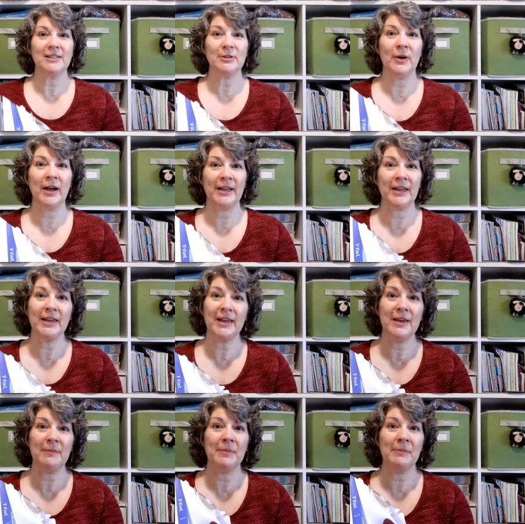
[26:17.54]
So I can
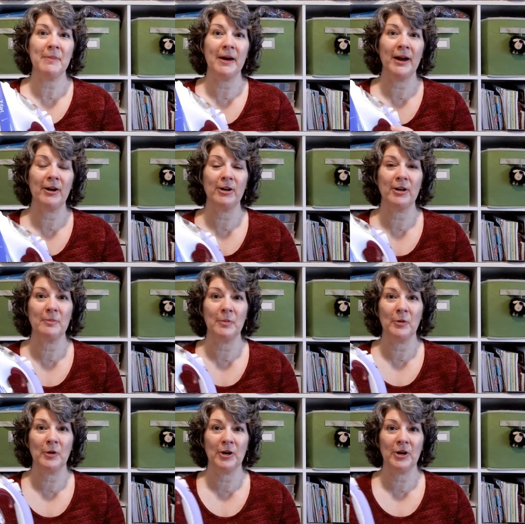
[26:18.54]
keep my ironing
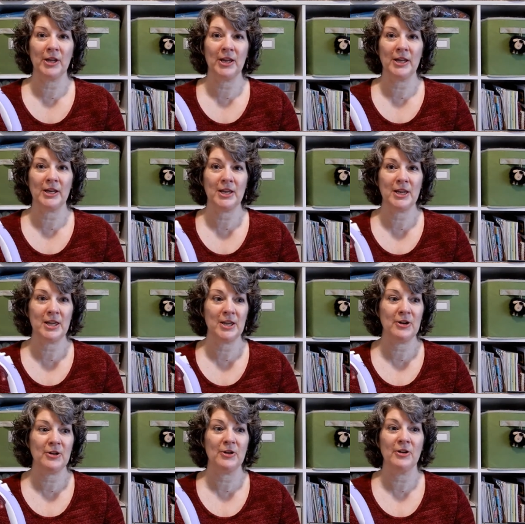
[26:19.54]
board in
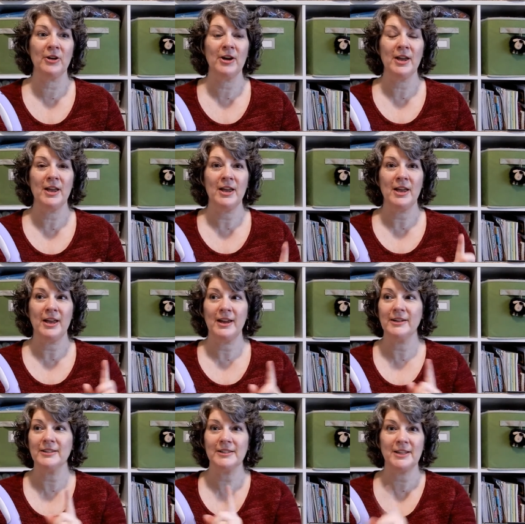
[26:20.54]
here
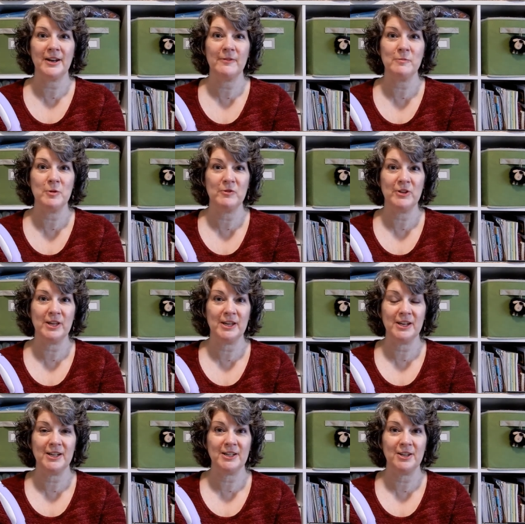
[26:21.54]
instead of moving
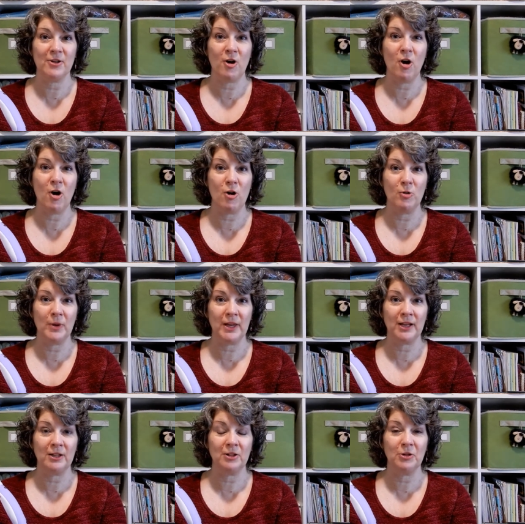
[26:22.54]
it into the
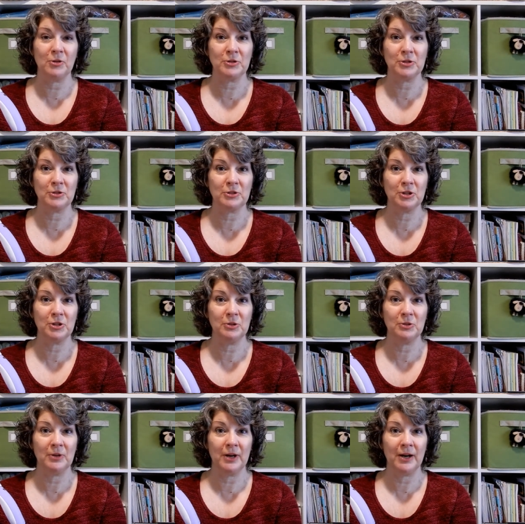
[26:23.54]
hallway closer
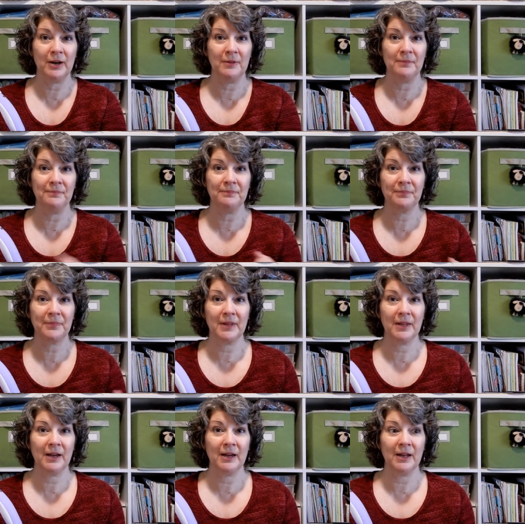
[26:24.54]
to
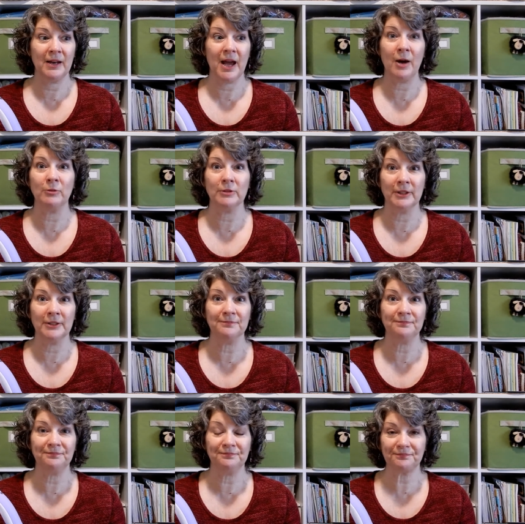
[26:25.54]
an outlet.